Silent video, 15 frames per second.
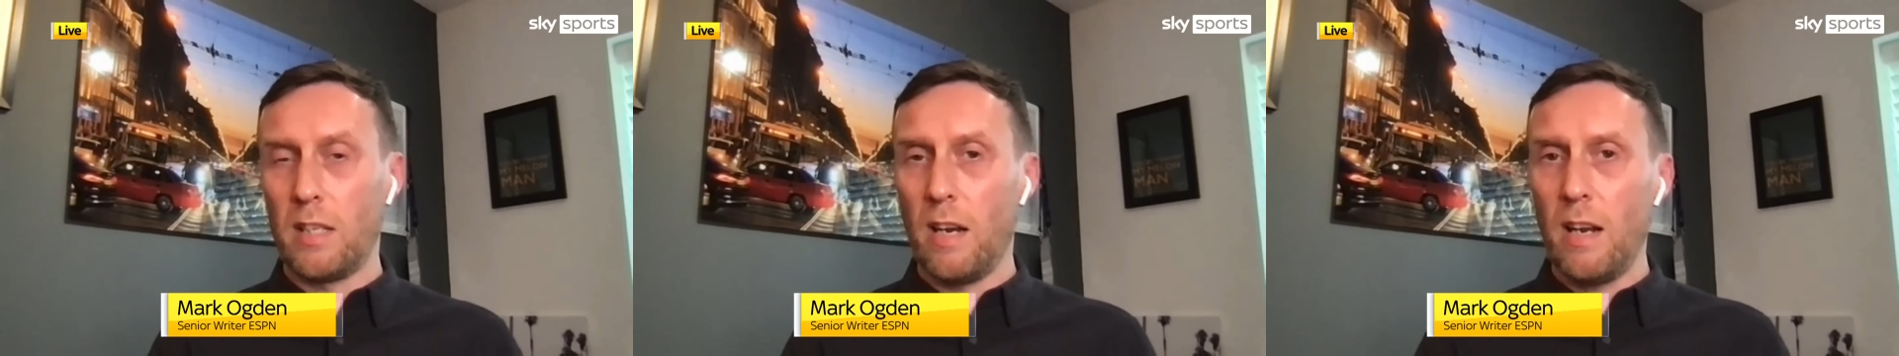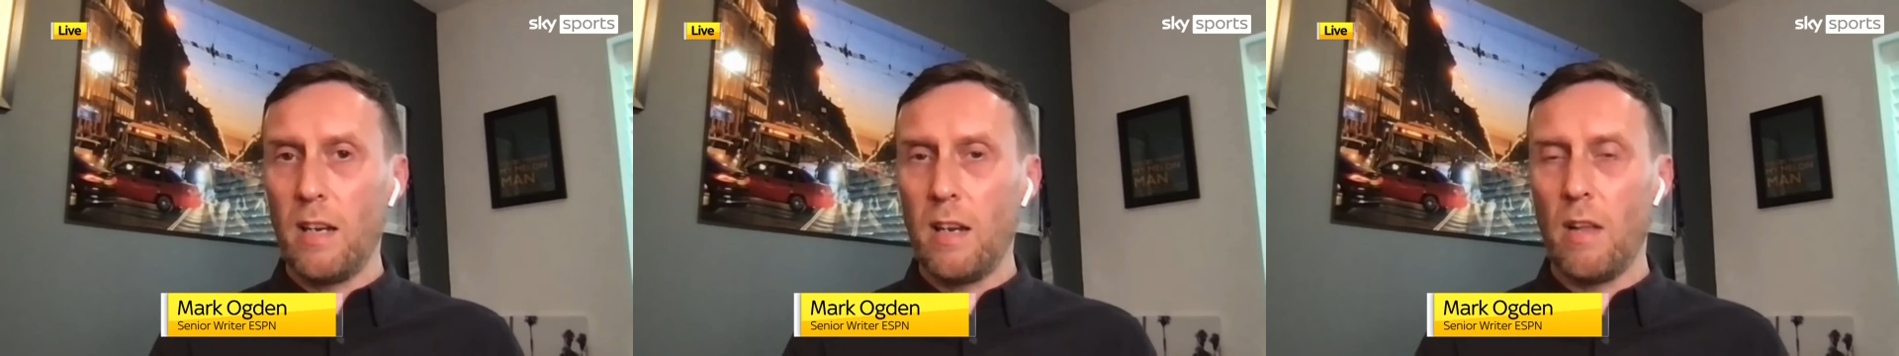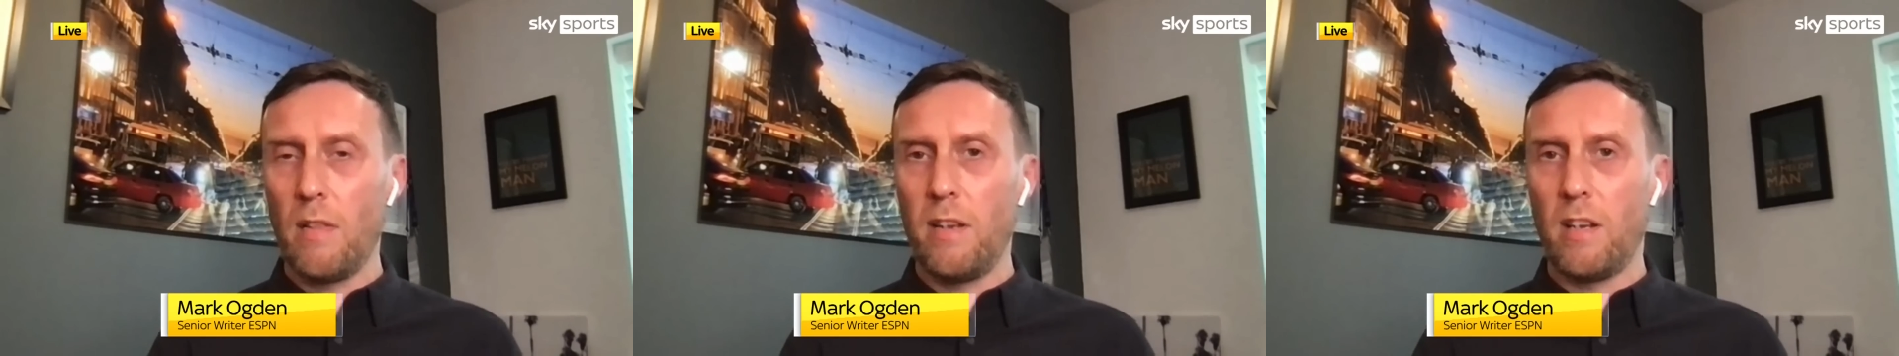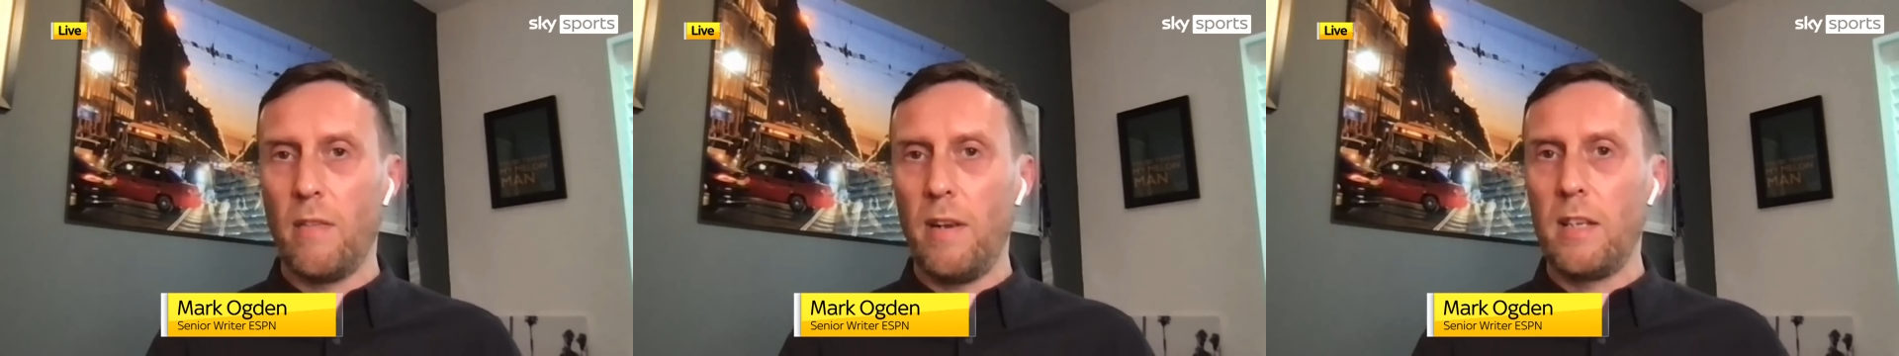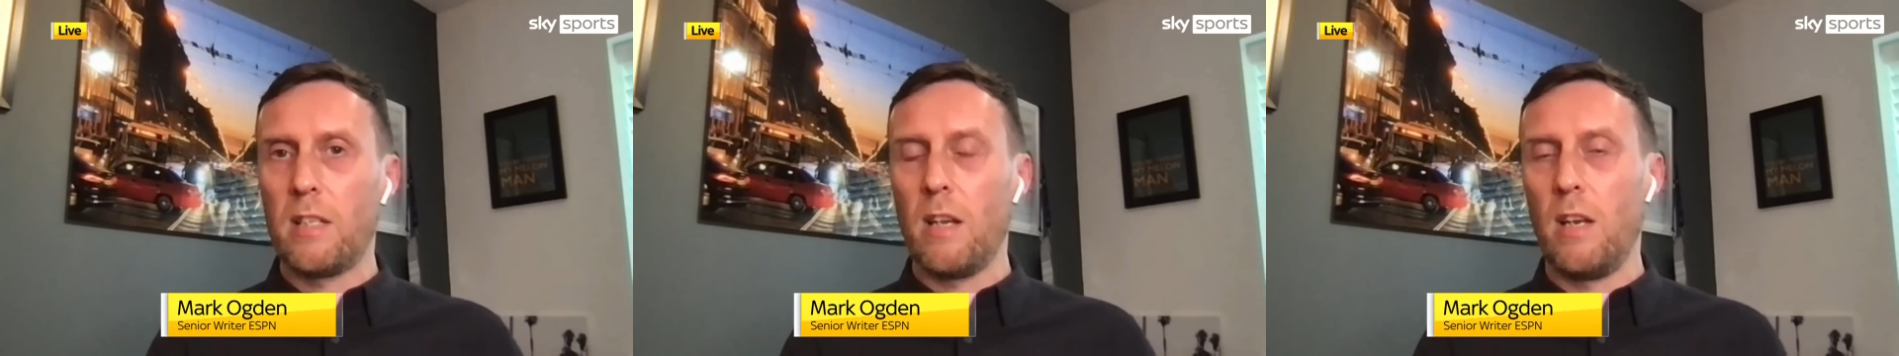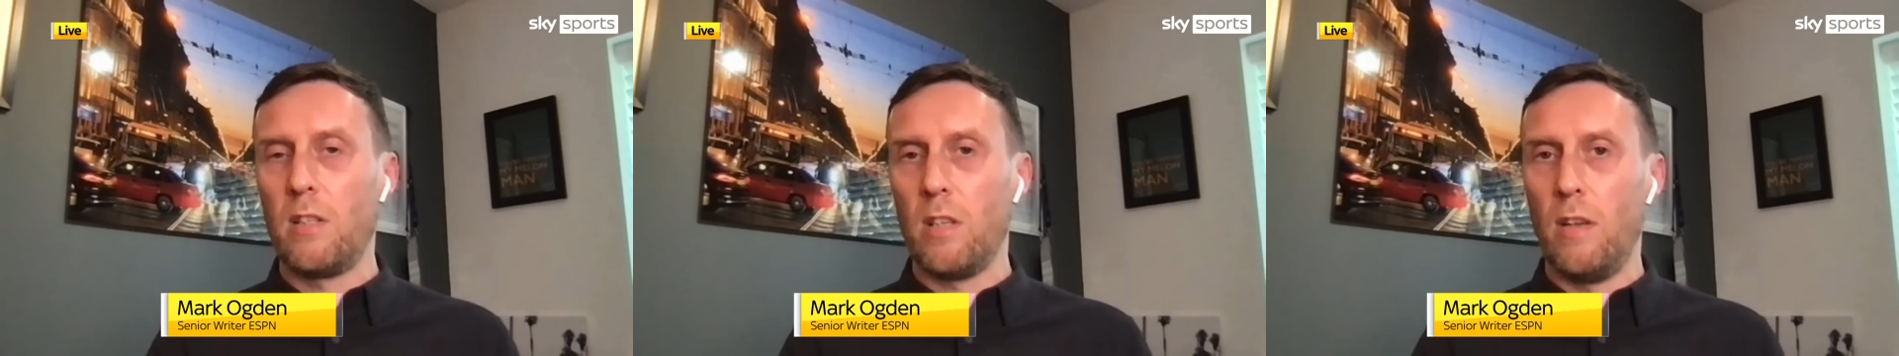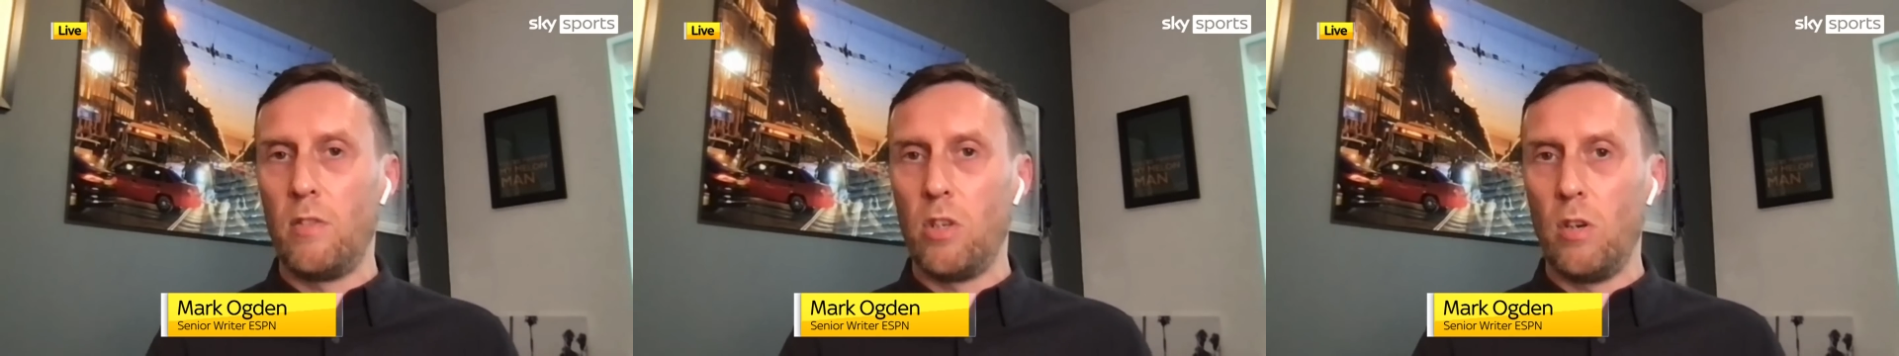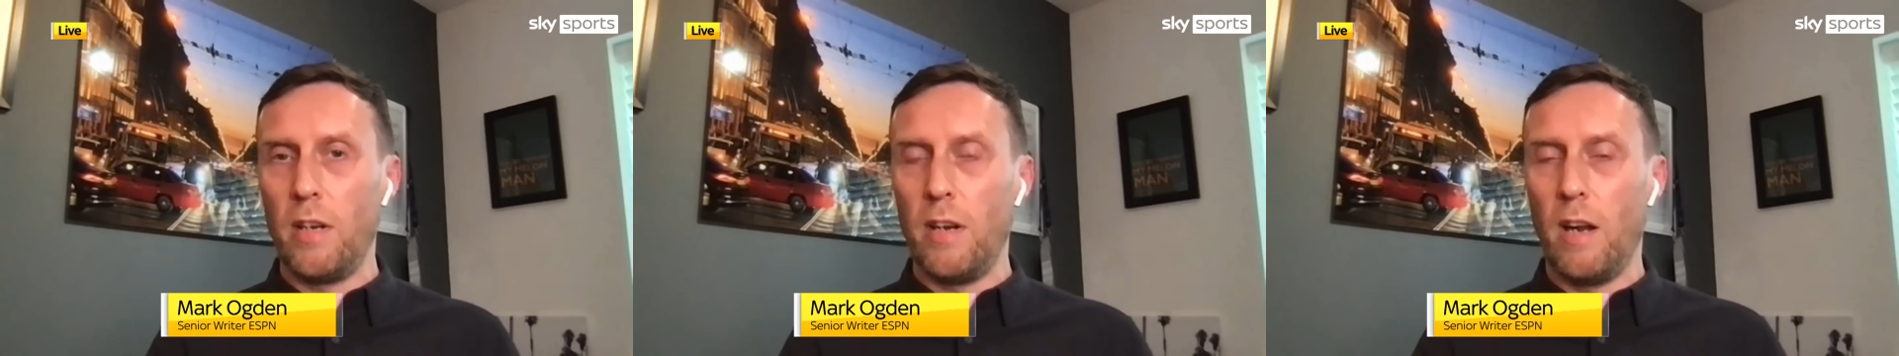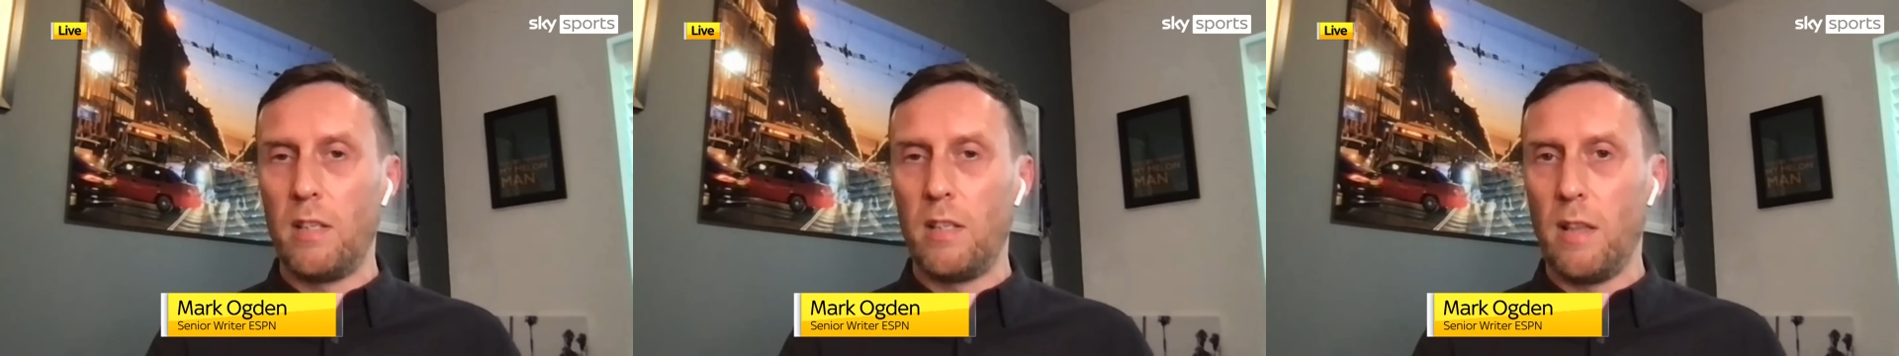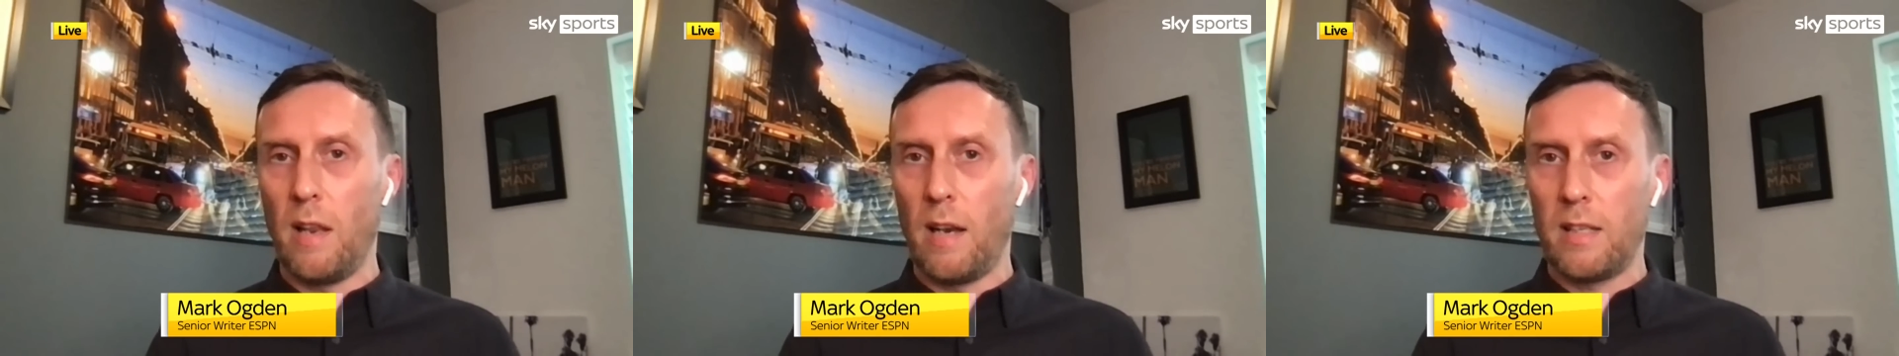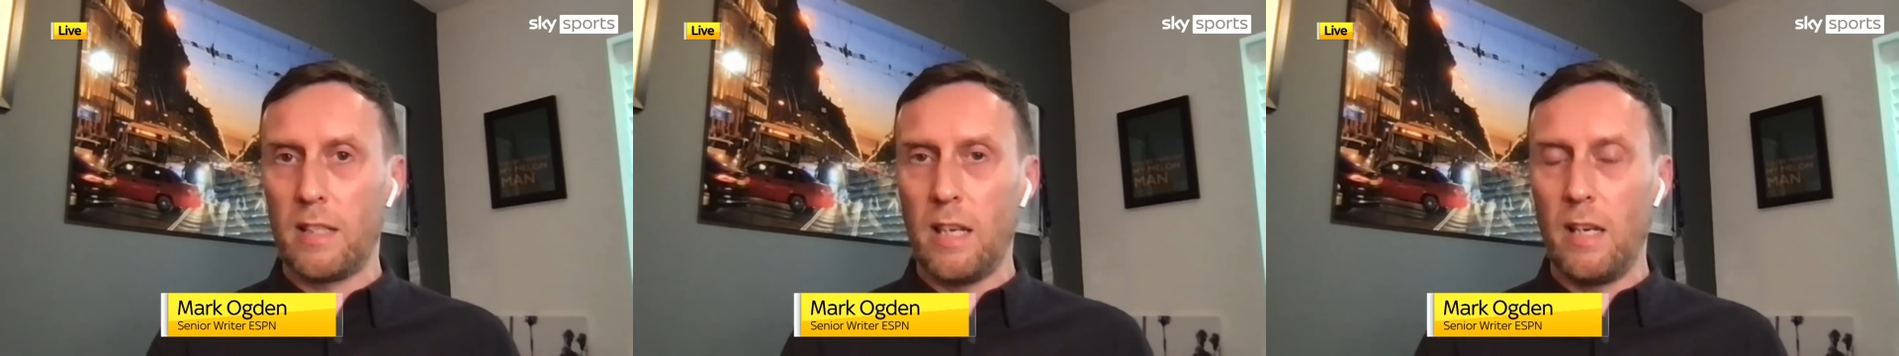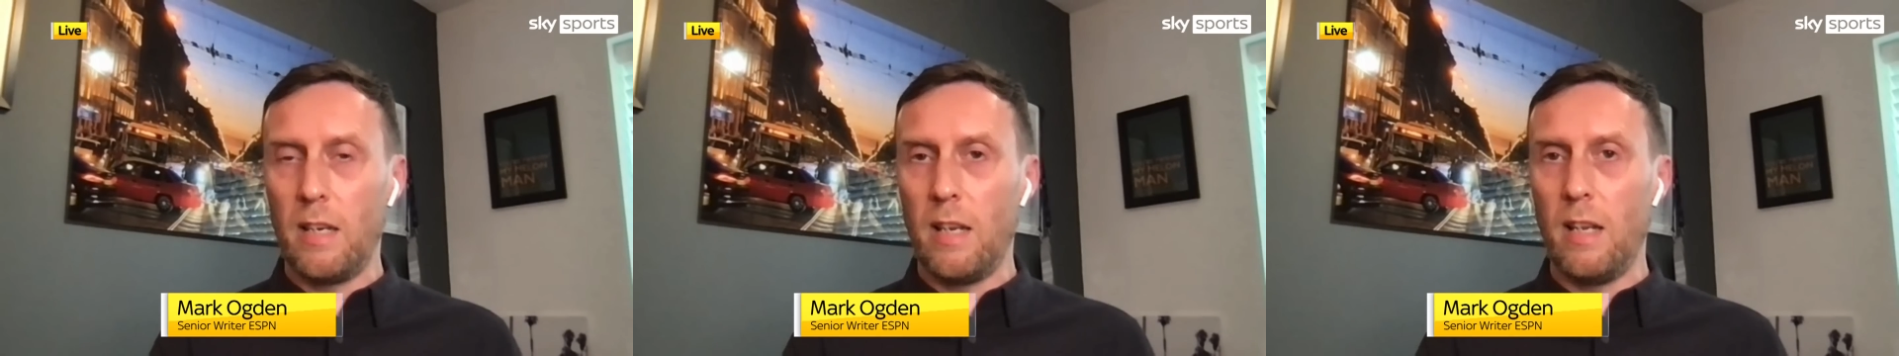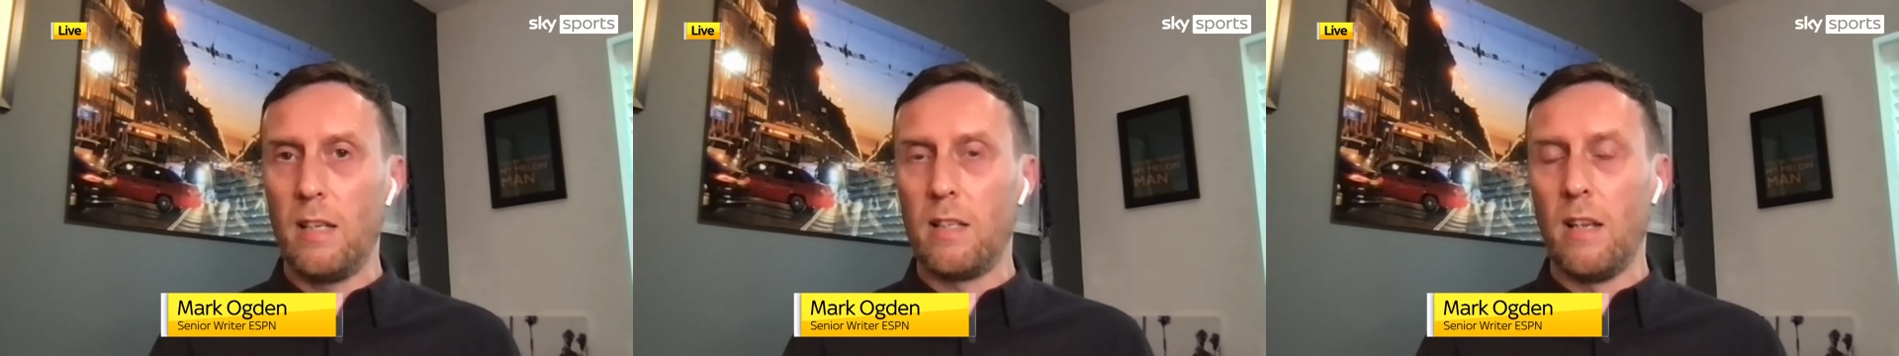and I can't think of any signings that have joined United in the last 10 years